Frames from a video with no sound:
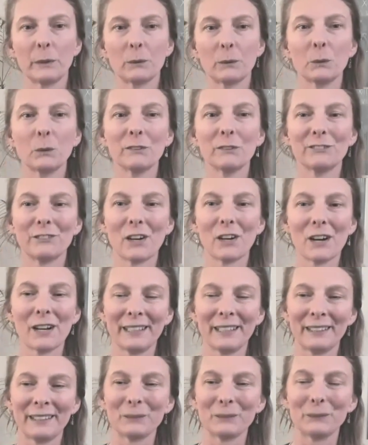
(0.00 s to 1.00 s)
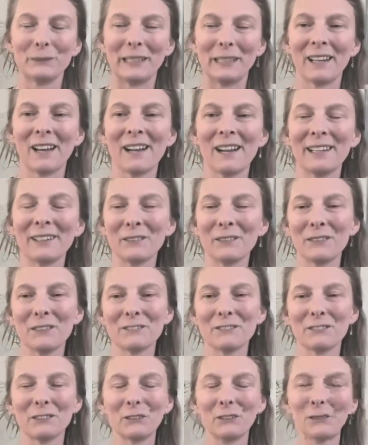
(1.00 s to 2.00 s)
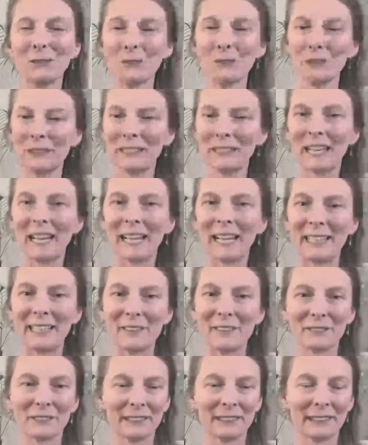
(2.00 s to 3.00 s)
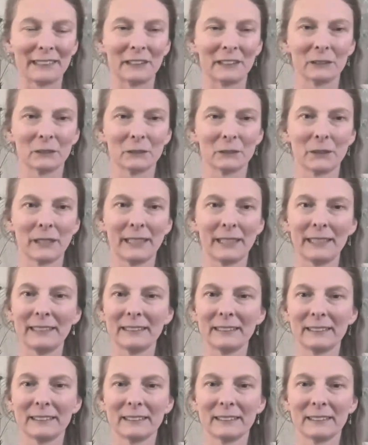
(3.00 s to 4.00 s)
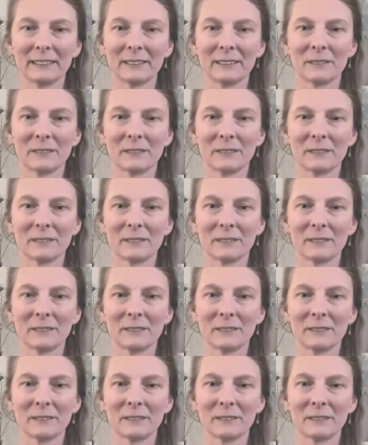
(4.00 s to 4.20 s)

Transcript: We're all fine, we're lying on the floor and everything's great.